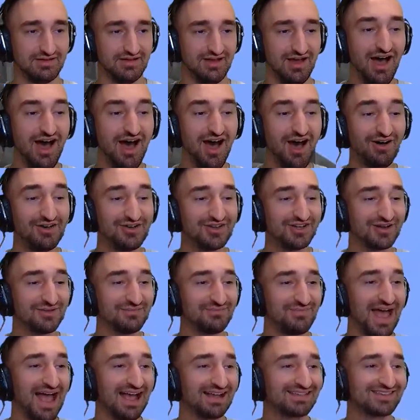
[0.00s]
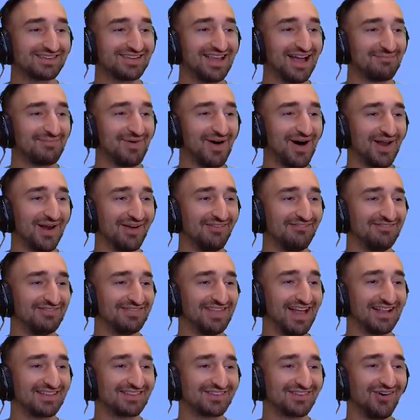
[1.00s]
Oh, you can oh. backstep on them.
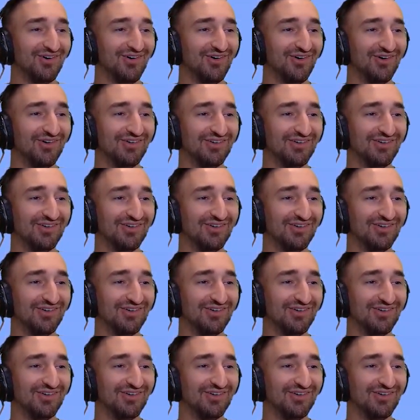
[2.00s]
That's cool.